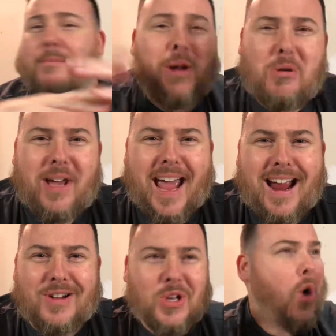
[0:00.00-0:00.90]
But who
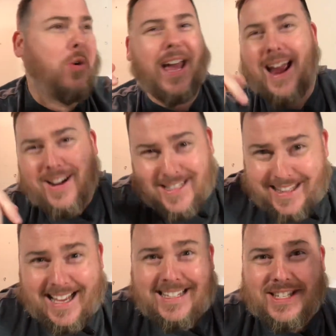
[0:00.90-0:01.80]
cares? Who cares?
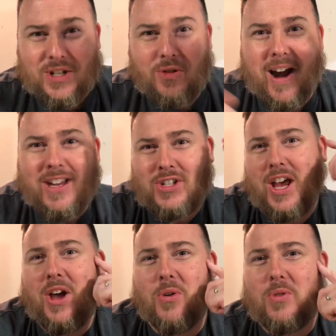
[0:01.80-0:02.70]
This is a great
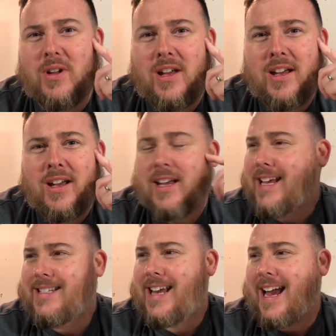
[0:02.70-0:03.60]
show.
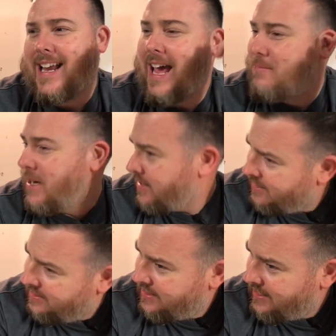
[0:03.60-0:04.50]
It's dynamic.
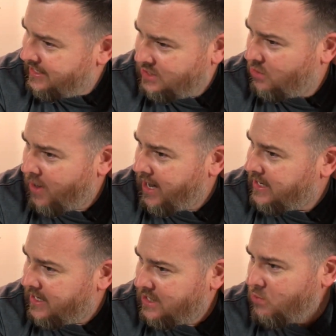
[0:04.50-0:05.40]
It's great.
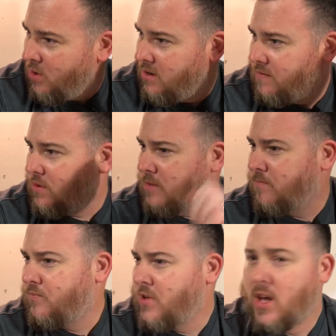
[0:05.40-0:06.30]
It's wonderful.
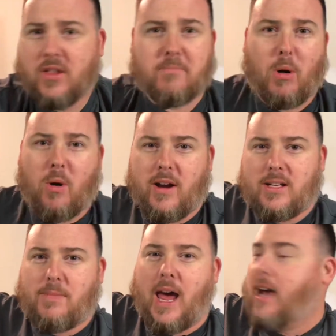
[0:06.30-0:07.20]
The board is
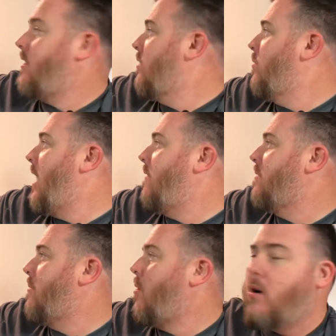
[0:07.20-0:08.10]
back. We have the
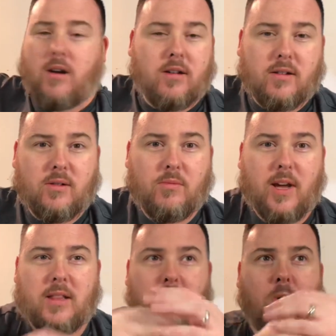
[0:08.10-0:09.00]
board. We
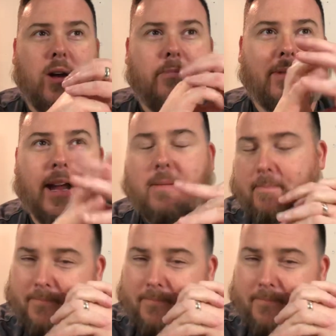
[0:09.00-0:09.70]
got the board up there.